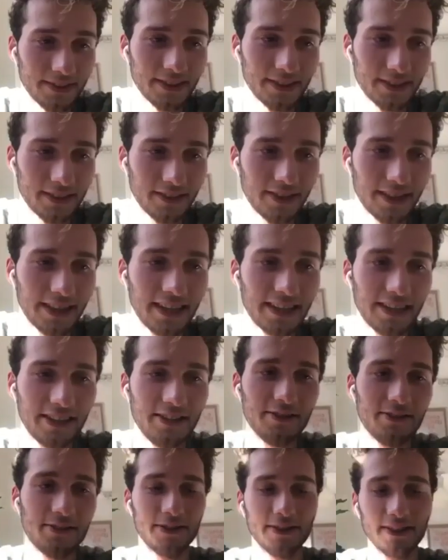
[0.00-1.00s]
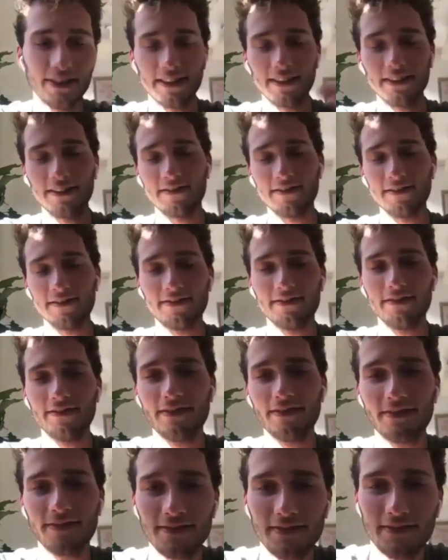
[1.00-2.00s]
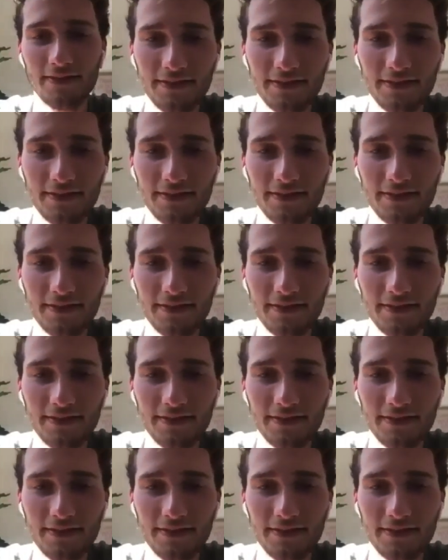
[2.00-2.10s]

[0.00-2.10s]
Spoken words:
You see an immediate, tangible